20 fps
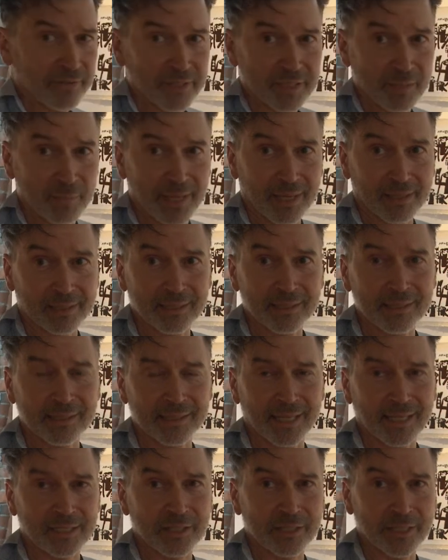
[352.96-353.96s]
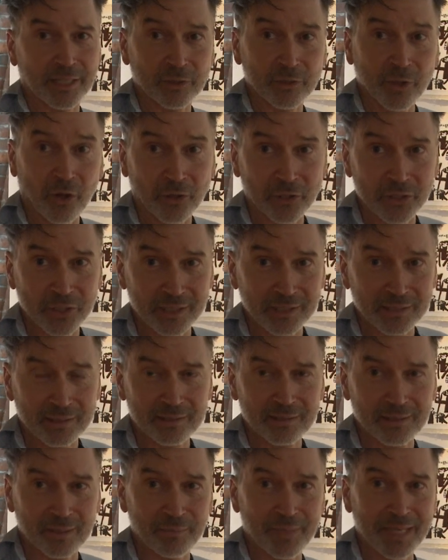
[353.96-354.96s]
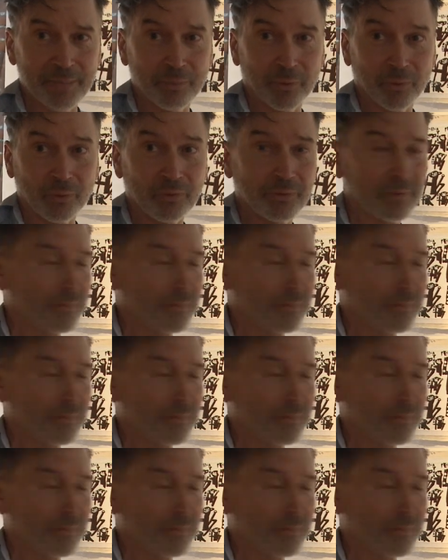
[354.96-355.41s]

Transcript: fair is about. It is actually acknowledging the people.